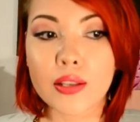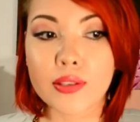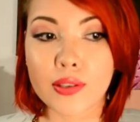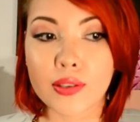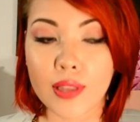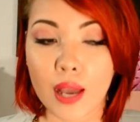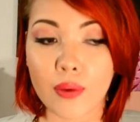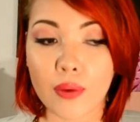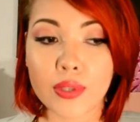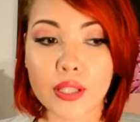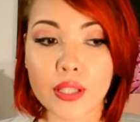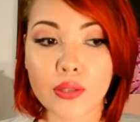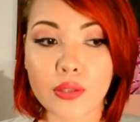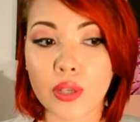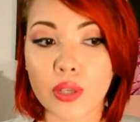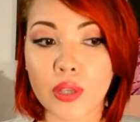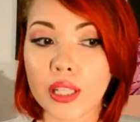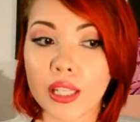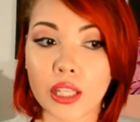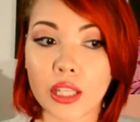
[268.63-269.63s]
So that one's
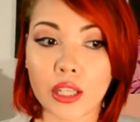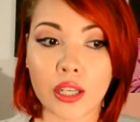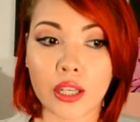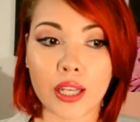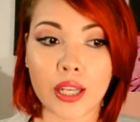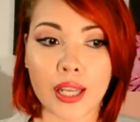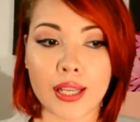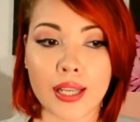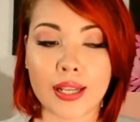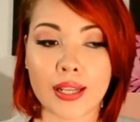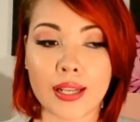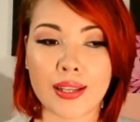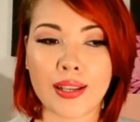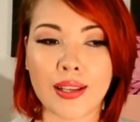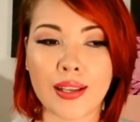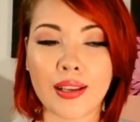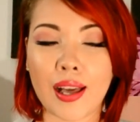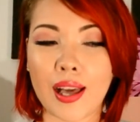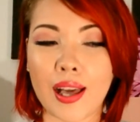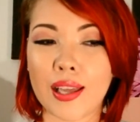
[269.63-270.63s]
really good.
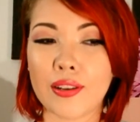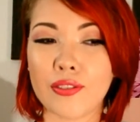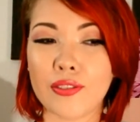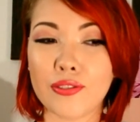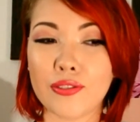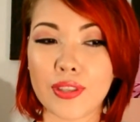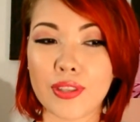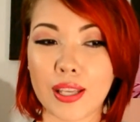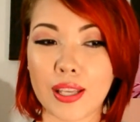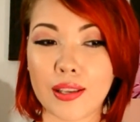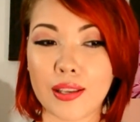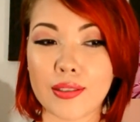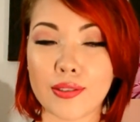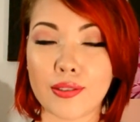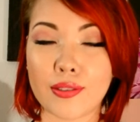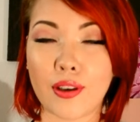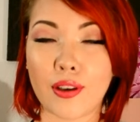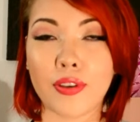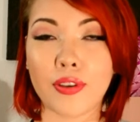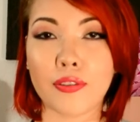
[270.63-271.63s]
I don't think
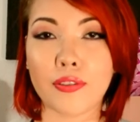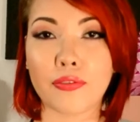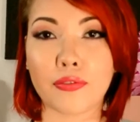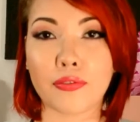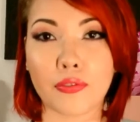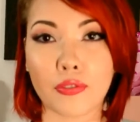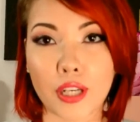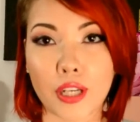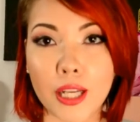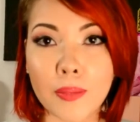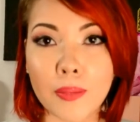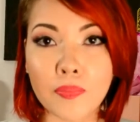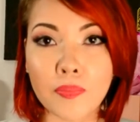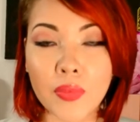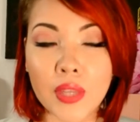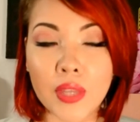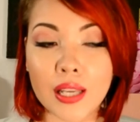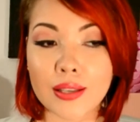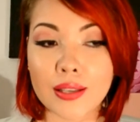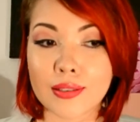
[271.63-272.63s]
it's sulfate free.
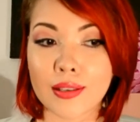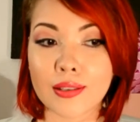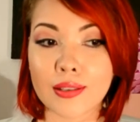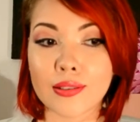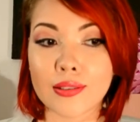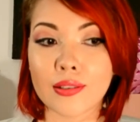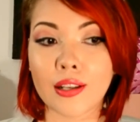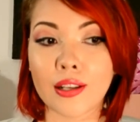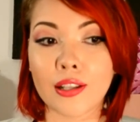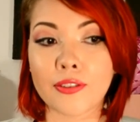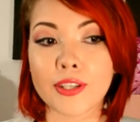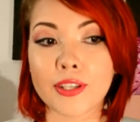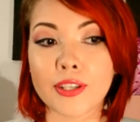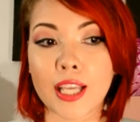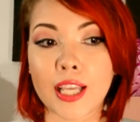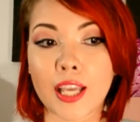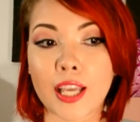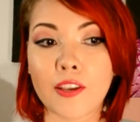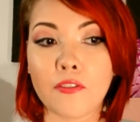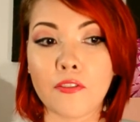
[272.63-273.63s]
It says color
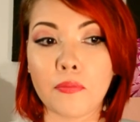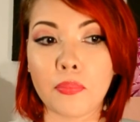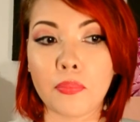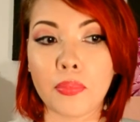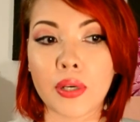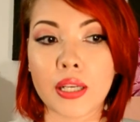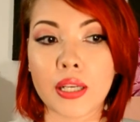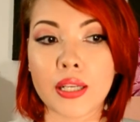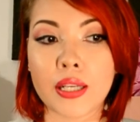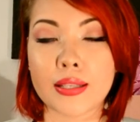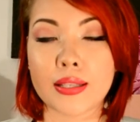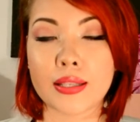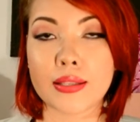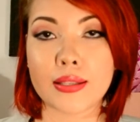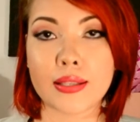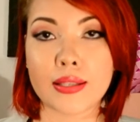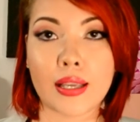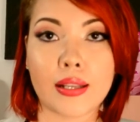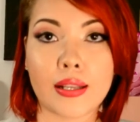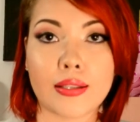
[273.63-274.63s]
safe, but it doesn't
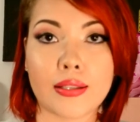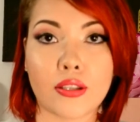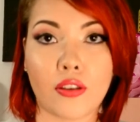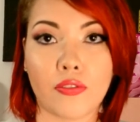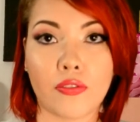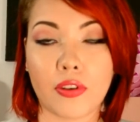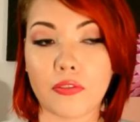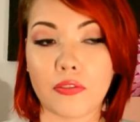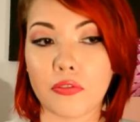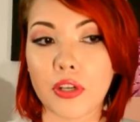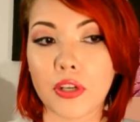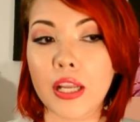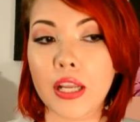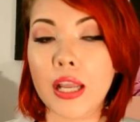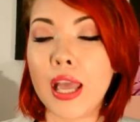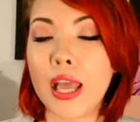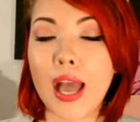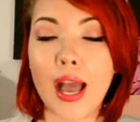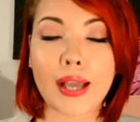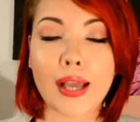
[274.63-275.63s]
say it's sulfate free.
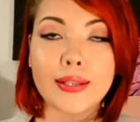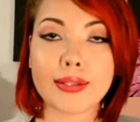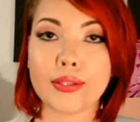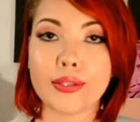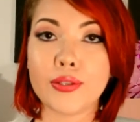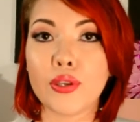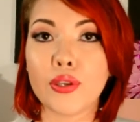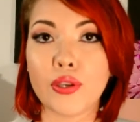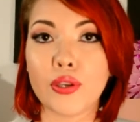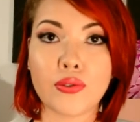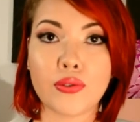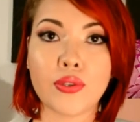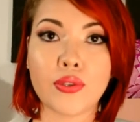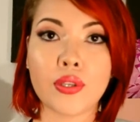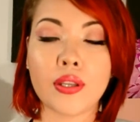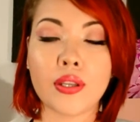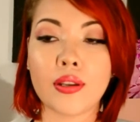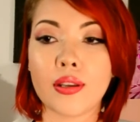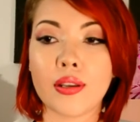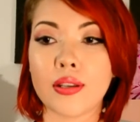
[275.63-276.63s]
I still use
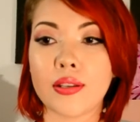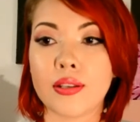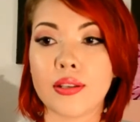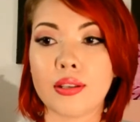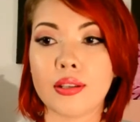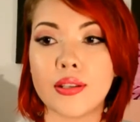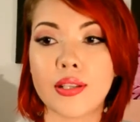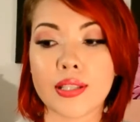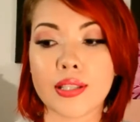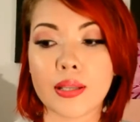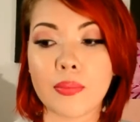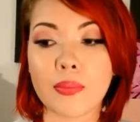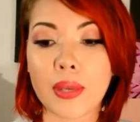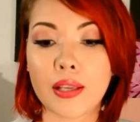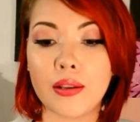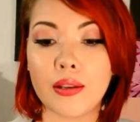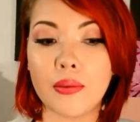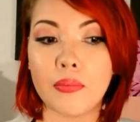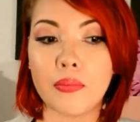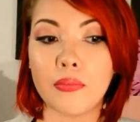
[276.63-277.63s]
it. It doesn't
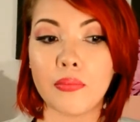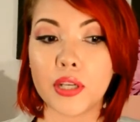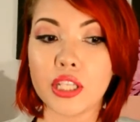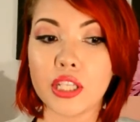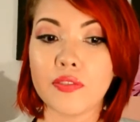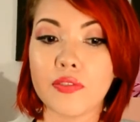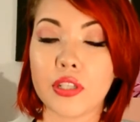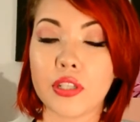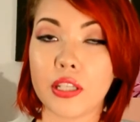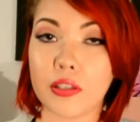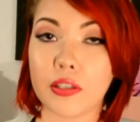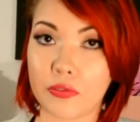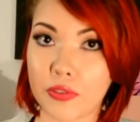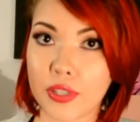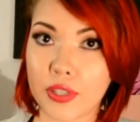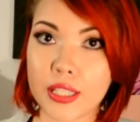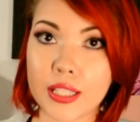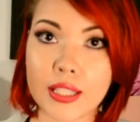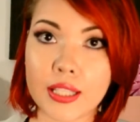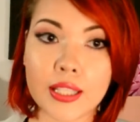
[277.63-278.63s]
make any much of a
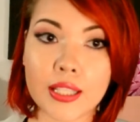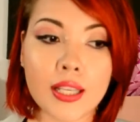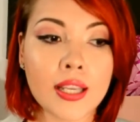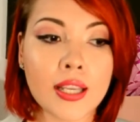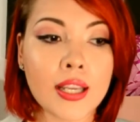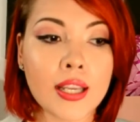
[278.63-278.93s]
difference.